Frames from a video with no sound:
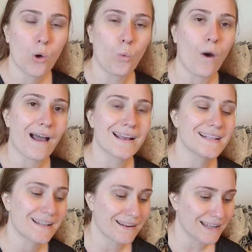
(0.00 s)
Why
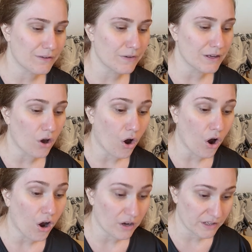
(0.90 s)
is that even
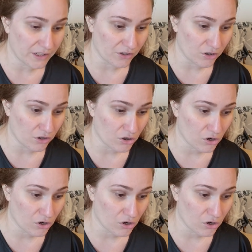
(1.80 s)
on here?